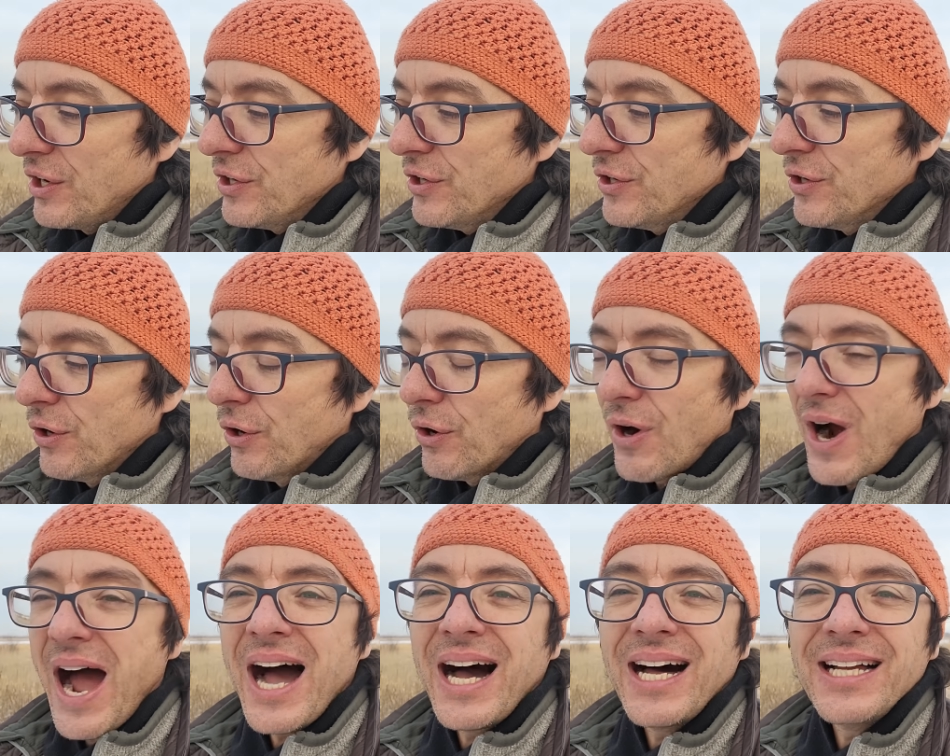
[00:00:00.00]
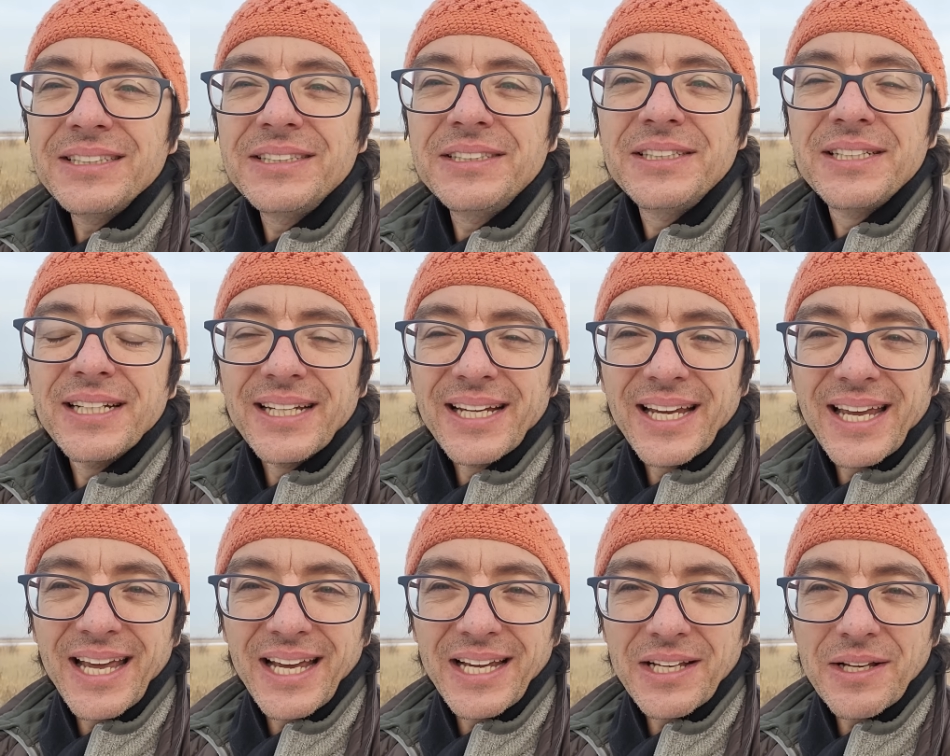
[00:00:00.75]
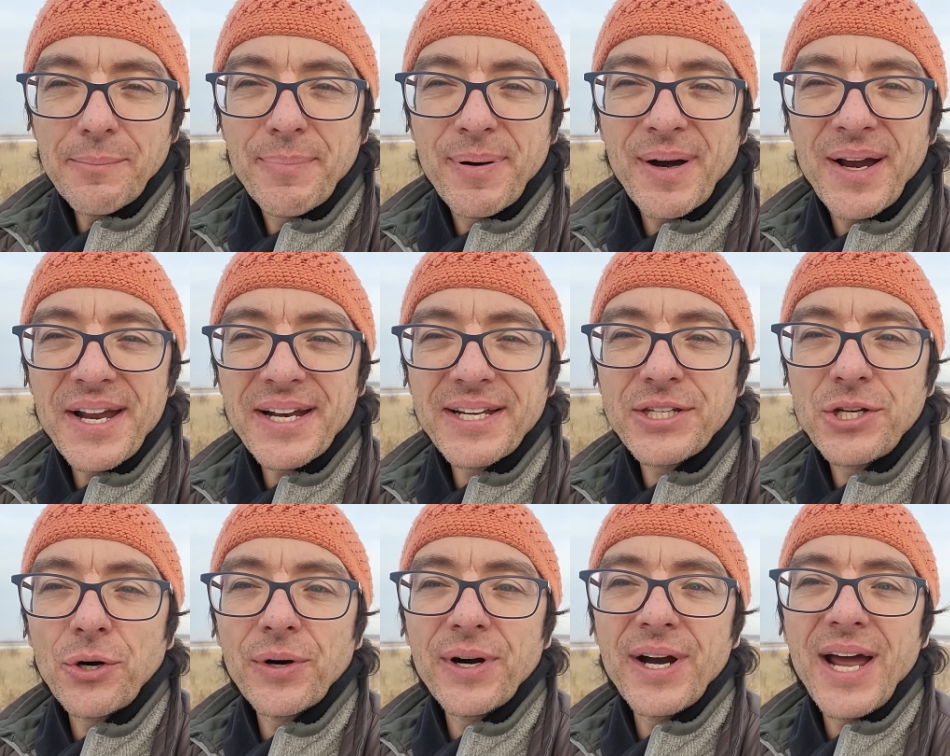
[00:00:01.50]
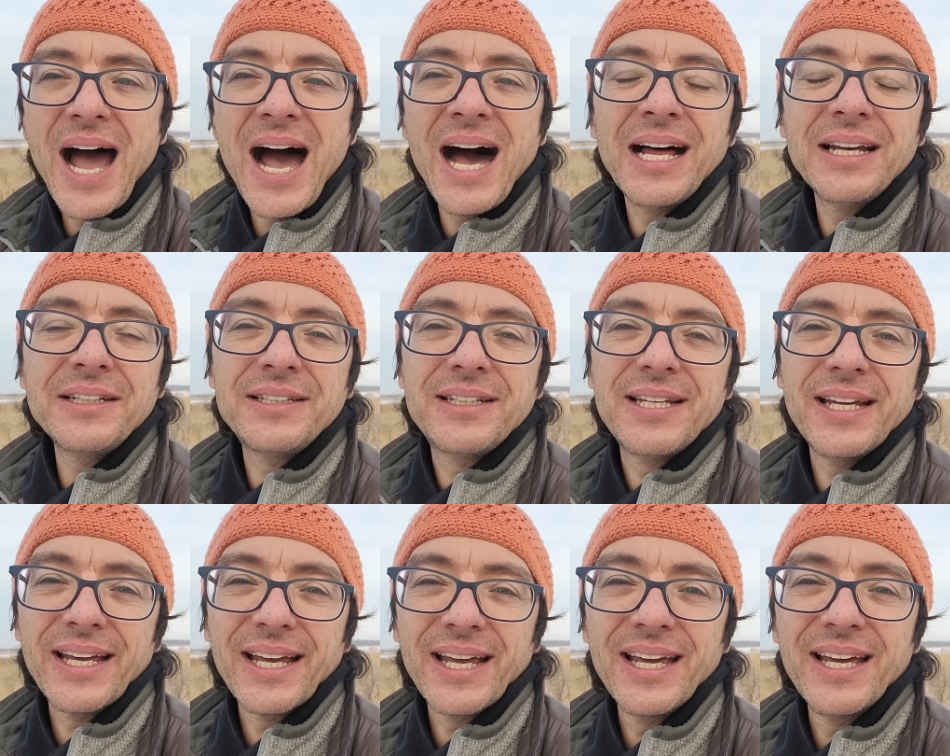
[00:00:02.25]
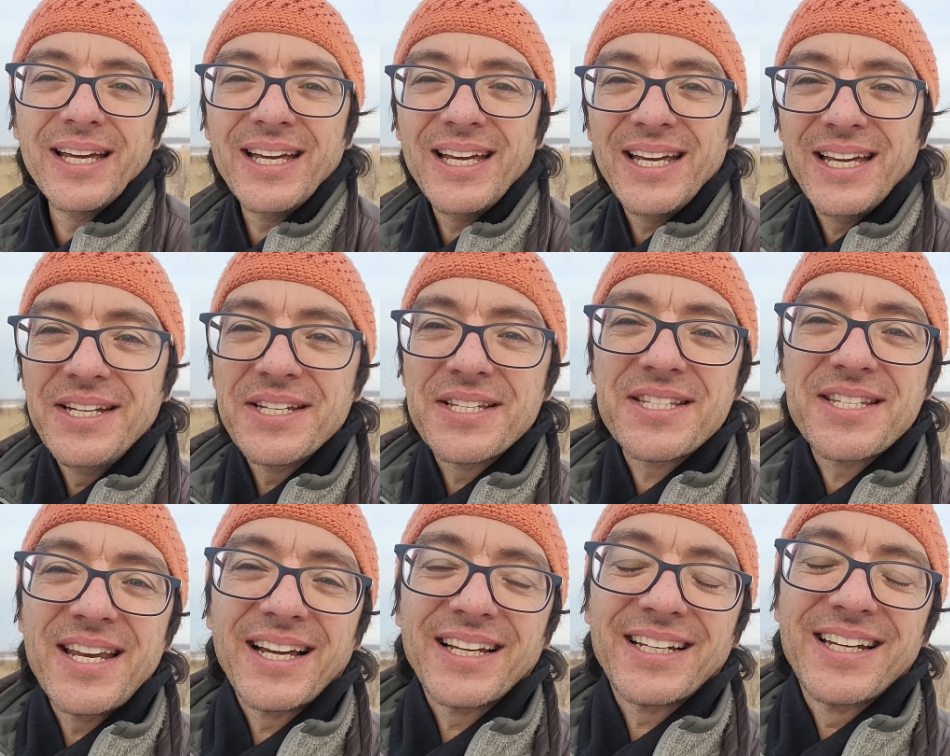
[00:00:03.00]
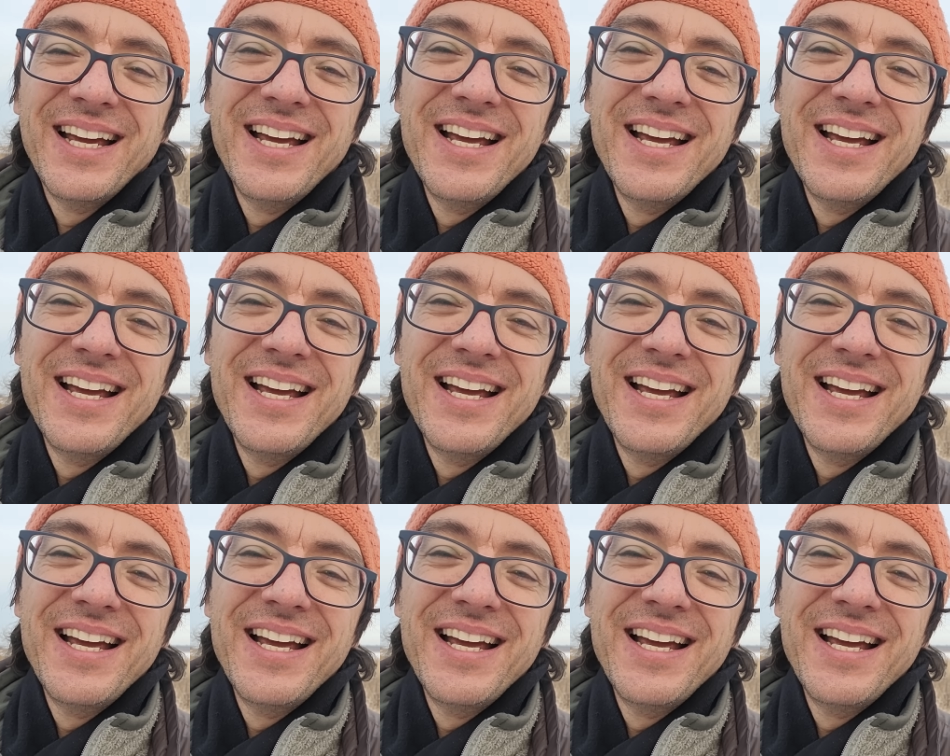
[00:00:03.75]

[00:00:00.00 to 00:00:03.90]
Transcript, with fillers: your hunting, predatory hunting instinct.